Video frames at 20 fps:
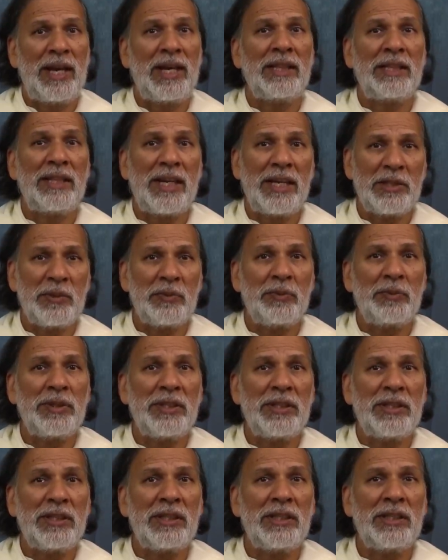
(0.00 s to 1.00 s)
And that's
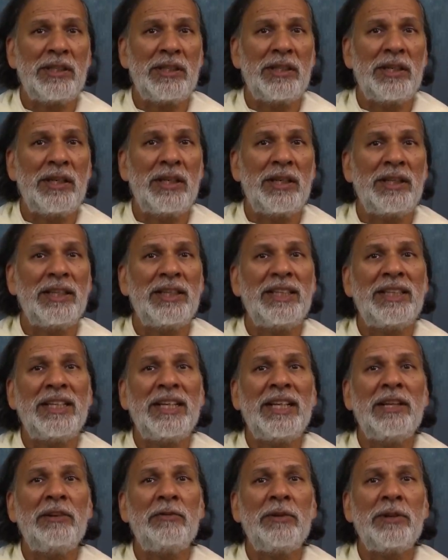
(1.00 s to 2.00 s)
what
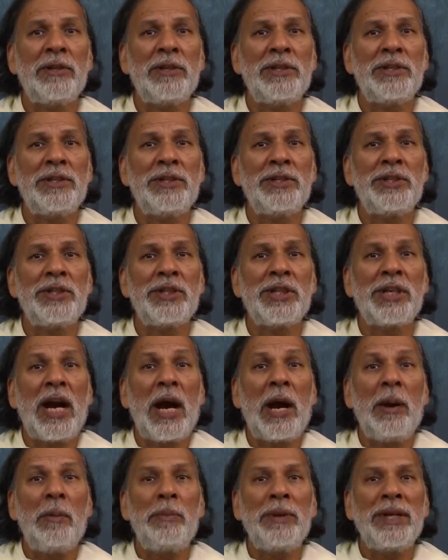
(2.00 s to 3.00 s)
they were
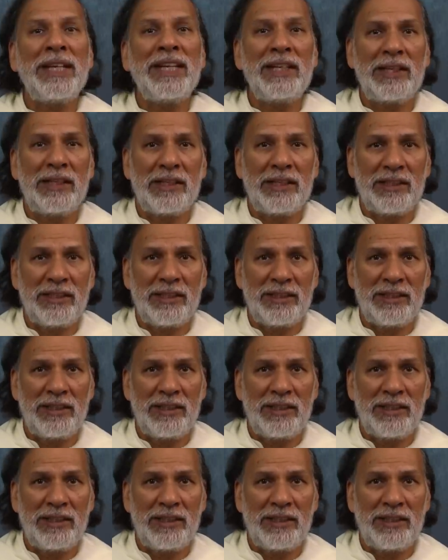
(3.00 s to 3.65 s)
Shramanic.